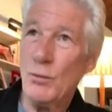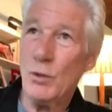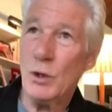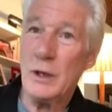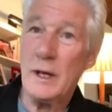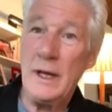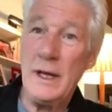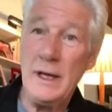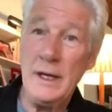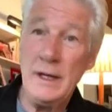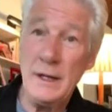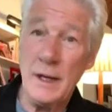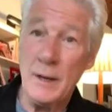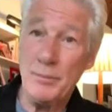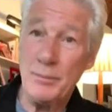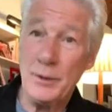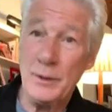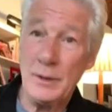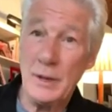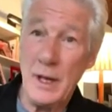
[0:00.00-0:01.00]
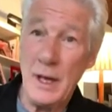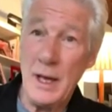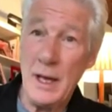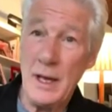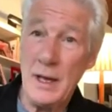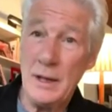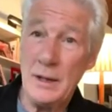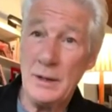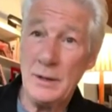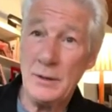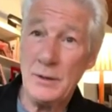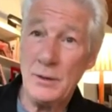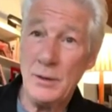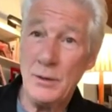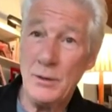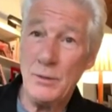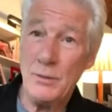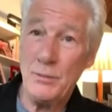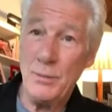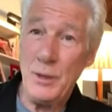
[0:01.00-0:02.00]
will heat up and
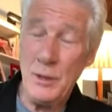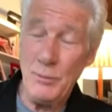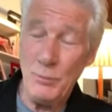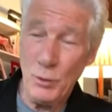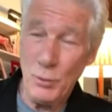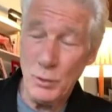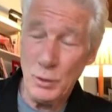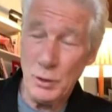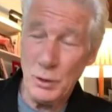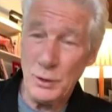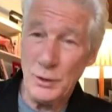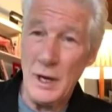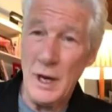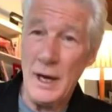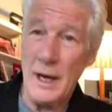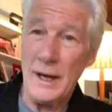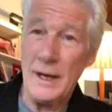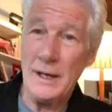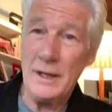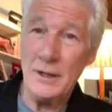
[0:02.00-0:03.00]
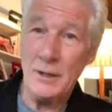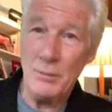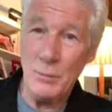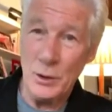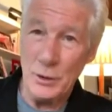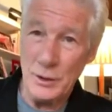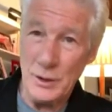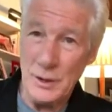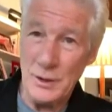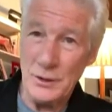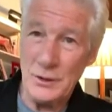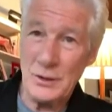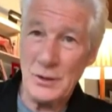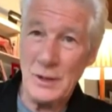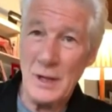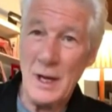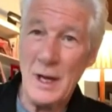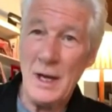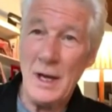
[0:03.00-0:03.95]
people will die in the millions,